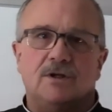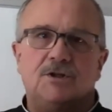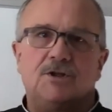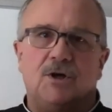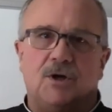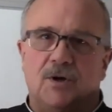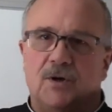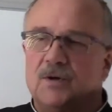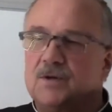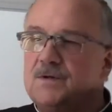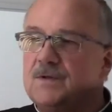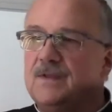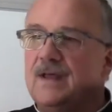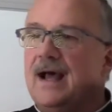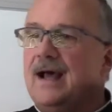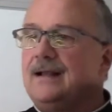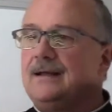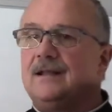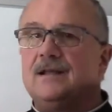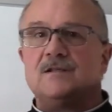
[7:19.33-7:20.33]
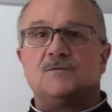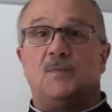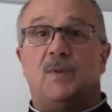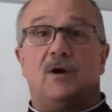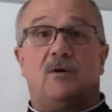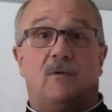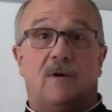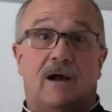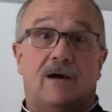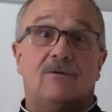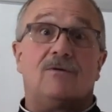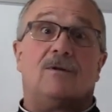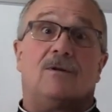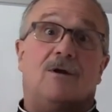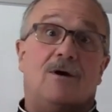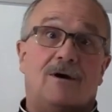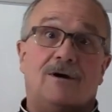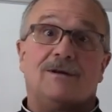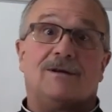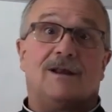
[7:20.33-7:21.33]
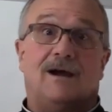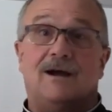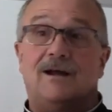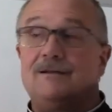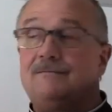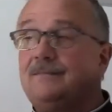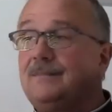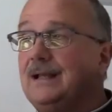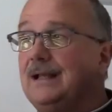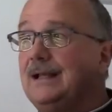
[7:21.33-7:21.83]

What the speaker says: church that has been around a long time